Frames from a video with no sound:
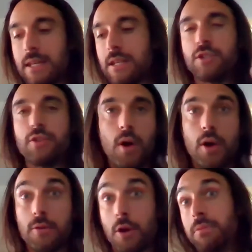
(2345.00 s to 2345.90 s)
into
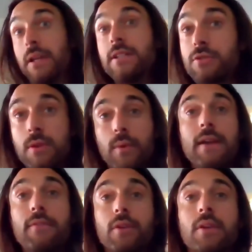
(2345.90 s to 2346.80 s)
our, our bloodstream,
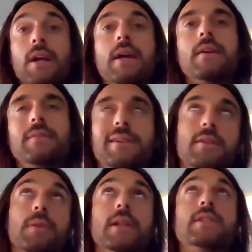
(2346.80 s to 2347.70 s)
whatever, not
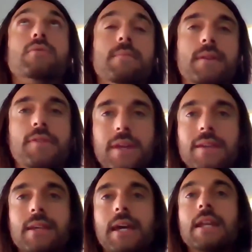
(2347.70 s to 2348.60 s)
our bloodstream, but
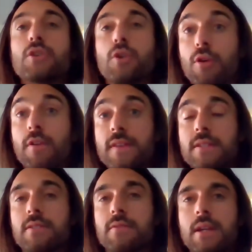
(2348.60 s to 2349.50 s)
things that get into
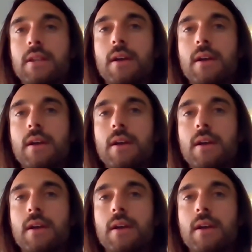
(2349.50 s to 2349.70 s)
orifices, right?